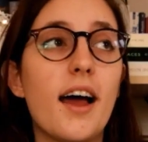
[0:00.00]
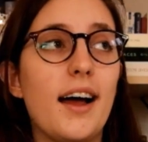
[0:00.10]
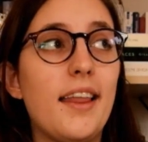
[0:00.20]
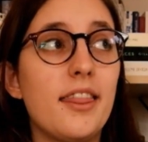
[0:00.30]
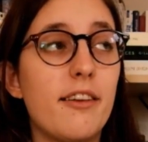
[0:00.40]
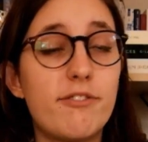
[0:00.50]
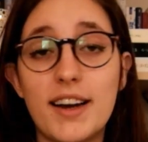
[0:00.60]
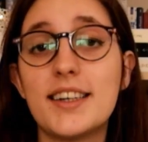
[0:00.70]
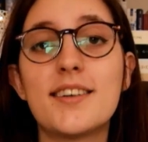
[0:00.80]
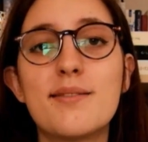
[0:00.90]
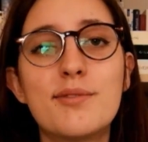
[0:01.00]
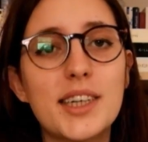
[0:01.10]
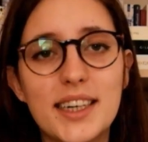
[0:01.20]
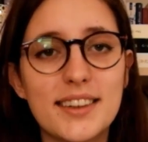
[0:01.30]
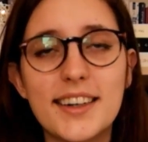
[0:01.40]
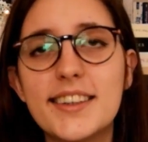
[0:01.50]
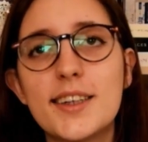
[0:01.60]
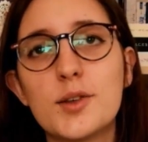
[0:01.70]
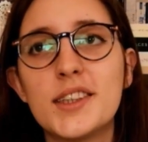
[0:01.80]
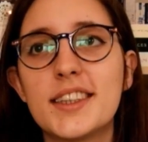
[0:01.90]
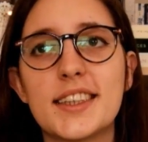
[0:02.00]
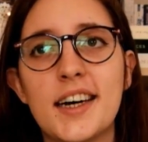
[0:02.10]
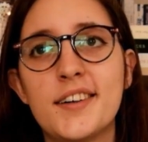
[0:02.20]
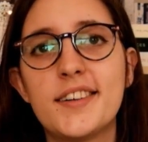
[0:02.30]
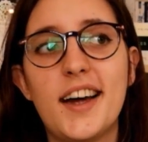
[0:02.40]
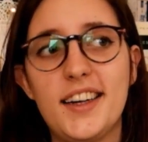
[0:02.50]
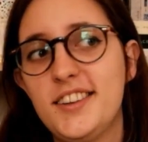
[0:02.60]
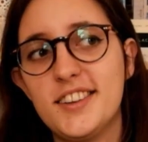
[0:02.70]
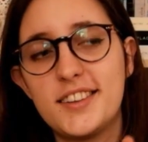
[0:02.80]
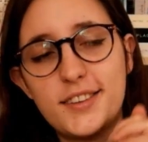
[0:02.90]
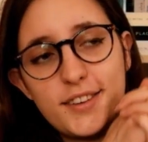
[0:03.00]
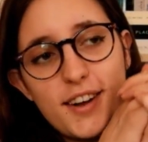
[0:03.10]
and the fandom reuniting once again and just